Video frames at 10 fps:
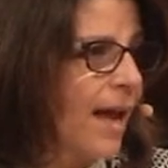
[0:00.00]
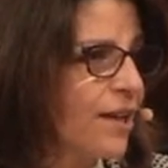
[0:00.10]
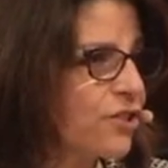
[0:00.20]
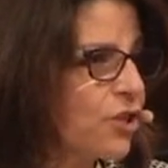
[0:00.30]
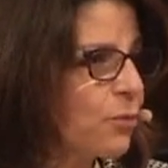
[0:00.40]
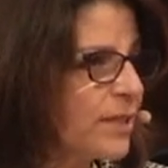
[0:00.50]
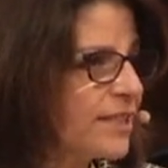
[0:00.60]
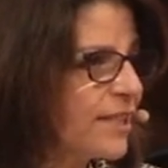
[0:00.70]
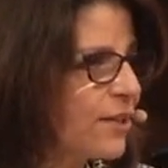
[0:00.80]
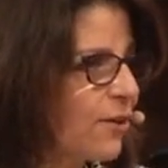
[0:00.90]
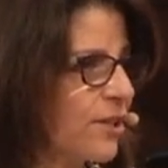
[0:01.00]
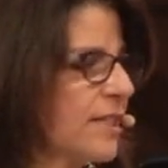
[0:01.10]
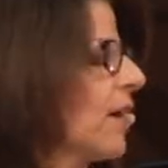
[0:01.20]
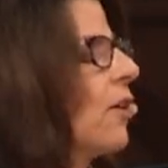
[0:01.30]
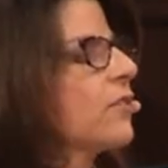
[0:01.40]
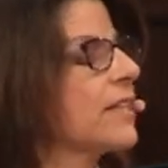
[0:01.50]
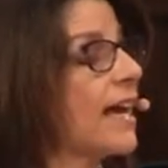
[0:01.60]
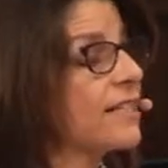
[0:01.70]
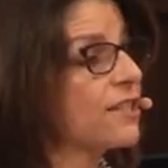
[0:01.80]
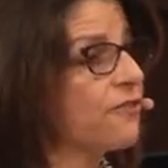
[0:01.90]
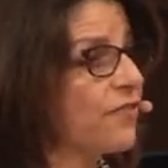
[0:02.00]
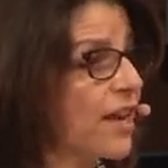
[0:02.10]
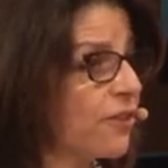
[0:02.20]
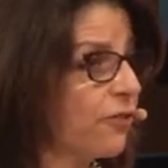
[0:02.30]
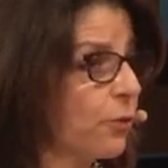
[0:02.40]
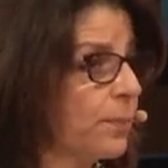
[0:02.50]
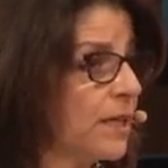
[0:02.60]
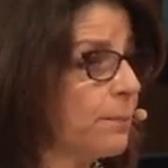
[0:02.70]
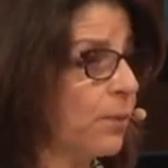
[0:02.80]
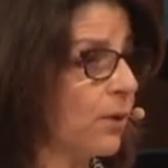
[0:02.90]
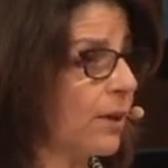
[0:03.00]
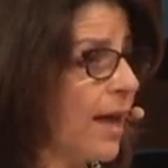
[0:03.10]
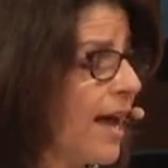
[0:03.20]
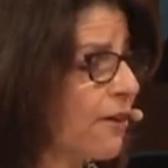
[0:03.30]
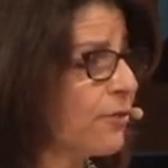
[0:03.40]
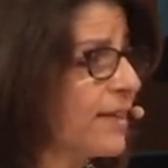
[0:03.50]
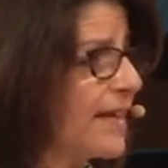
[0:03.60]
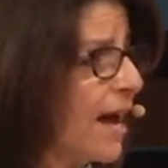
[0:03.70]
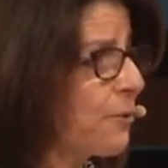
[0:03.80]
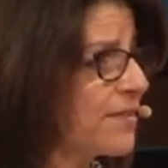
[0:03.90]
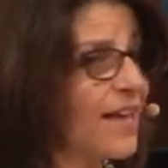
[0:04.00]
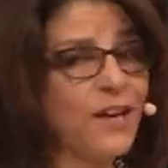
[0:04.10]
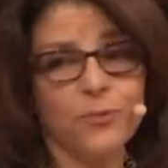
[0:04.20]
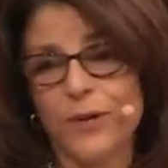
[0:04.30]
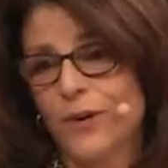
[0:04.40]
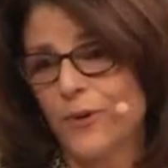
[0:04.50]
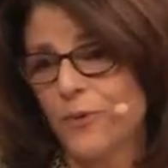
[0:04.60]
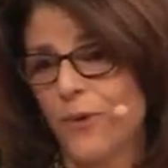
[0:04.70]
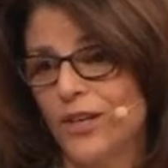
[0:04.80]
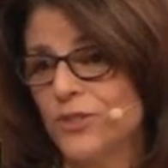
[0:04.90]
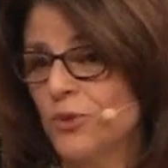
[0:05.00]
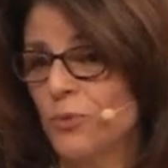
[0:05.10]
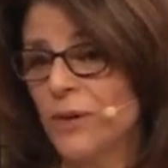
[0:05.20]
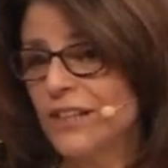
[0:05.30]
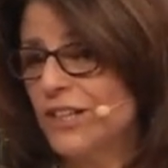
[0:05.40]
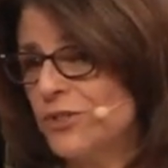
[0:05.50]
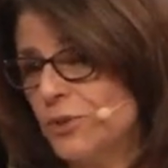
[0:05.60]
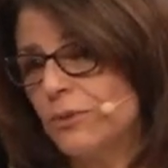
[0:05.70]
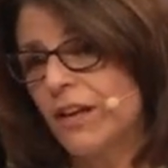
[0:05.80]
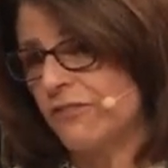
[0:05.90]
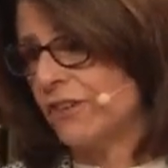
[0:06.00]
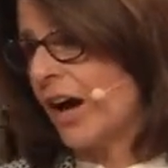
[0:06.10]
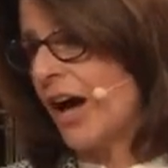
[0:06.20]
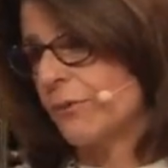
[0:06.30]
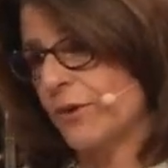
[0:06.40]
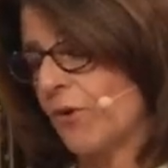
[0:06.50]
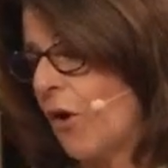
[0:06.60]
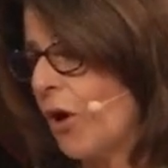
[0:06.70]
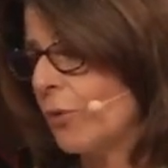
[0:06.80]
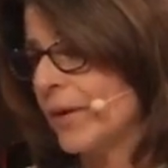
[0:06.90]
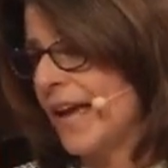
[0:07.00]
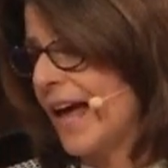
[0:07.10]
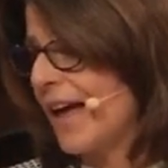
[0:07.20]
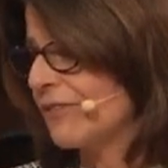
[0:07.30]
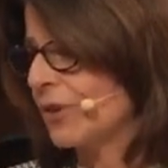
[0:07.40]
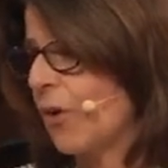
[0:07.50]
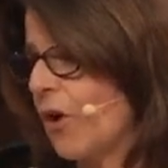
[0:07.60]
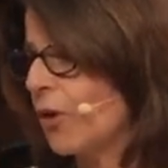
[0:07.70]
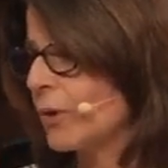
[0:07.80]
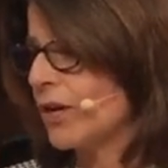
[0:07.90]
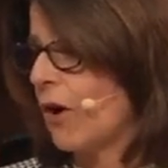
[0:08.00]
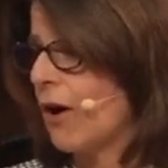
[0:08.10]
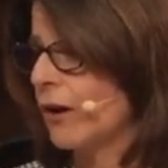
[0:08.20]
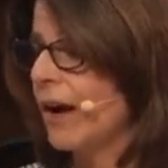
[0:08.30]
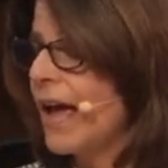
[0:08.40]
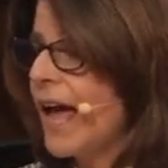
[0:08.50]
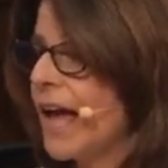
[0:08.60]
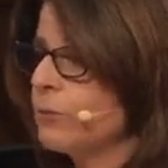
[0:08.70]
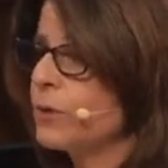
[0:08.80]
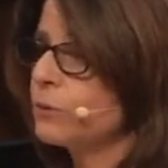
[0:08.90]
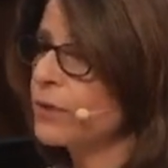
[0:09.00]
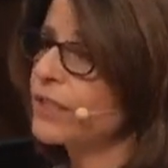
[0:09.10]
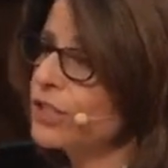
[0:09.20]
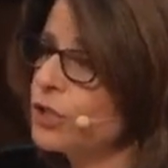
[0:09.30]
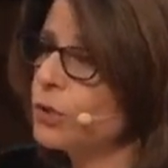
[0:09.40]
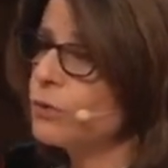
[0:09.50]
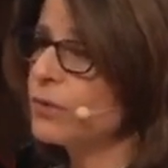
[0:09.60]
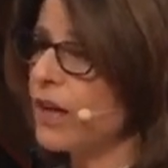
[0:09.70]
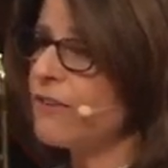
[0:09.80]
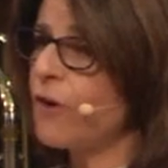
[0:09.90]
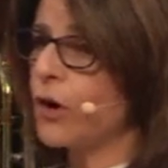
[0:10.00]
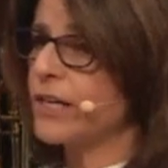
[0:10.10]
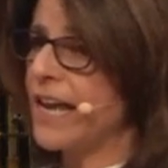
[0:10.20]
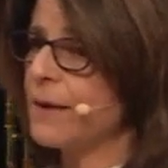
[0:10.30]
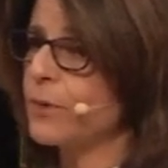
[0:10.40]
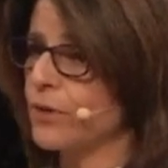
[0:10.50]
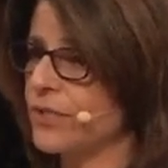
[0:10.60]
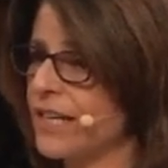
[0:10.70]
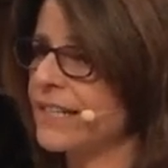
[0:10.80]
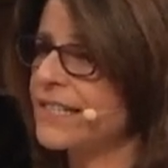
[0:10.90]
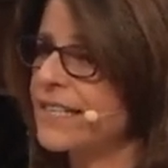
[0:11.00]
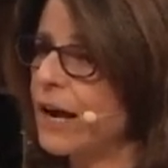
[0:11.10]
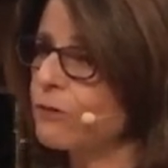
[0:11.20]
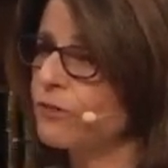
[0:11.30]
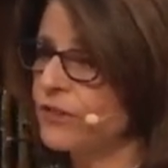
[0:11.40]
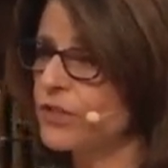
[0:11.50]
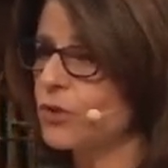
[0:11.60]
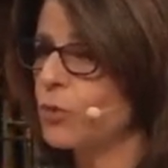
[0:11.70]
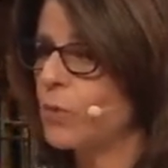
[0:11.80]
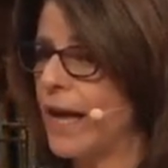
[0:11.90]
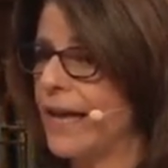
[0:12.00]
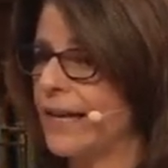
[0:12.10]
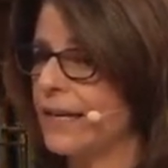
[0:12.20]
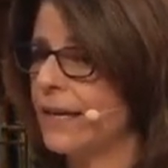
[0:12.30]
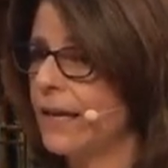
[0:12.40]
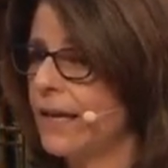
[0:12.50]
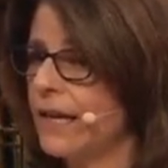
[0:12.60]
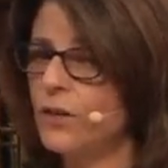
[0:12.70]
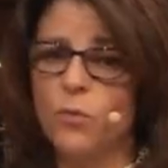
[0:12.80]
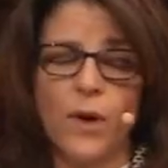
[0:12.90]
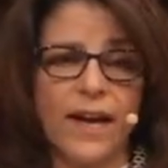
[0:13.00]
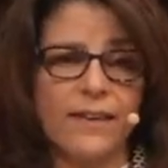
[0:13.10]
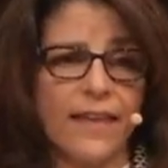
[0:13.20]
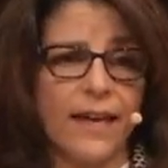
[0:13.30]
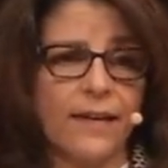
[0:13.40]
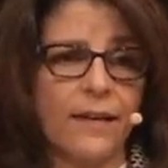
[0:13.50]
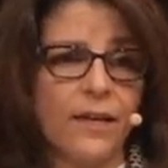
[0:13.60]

And so we see ourselves as the faithful people. Every now and then, we are the ones who really do love God with all we have and all we are. And we really do love our neighbors in a sacrificial way, in a way that